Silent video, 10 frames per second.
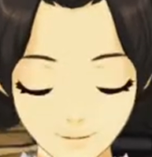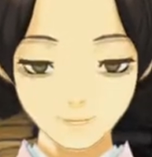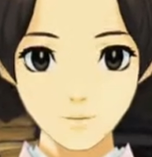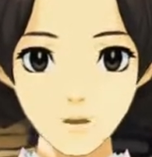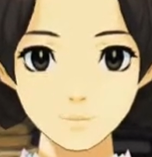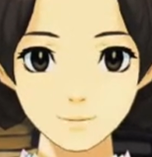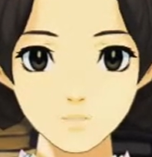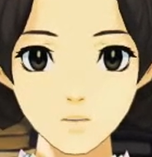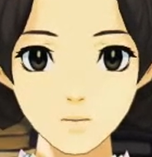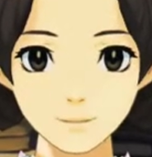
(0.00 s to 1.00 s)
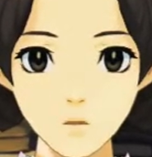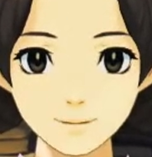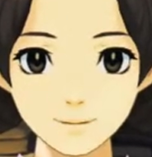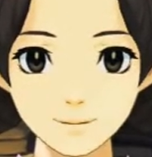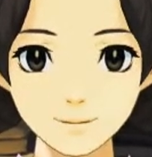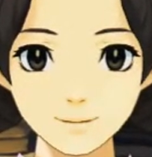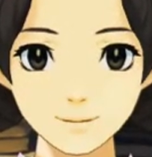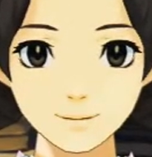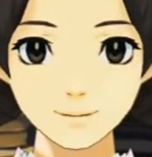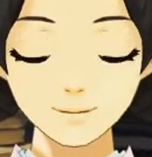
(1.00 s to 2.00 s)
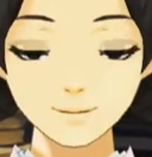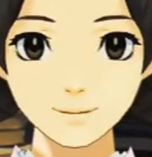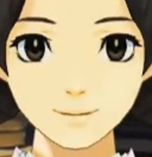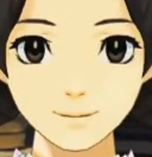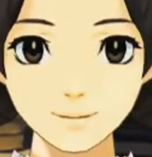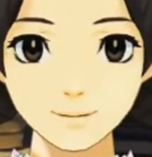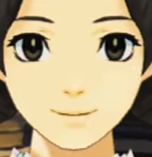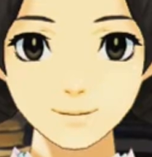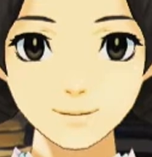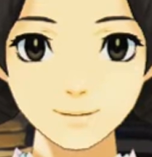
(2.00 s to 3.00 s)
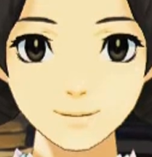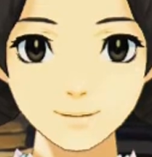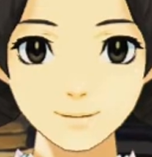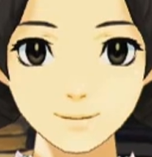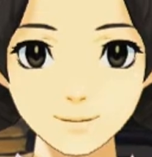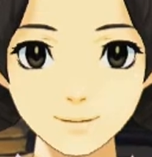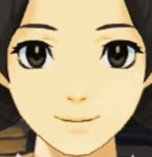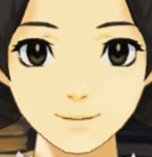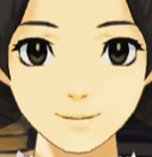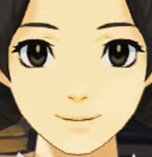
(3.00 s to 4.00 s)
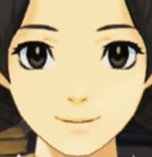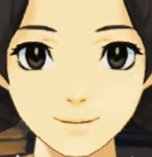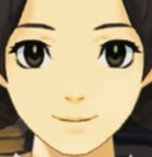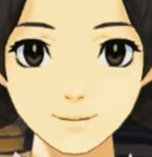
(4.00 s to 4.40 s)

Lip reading: Perhaps he's looking after all the books while his master's away.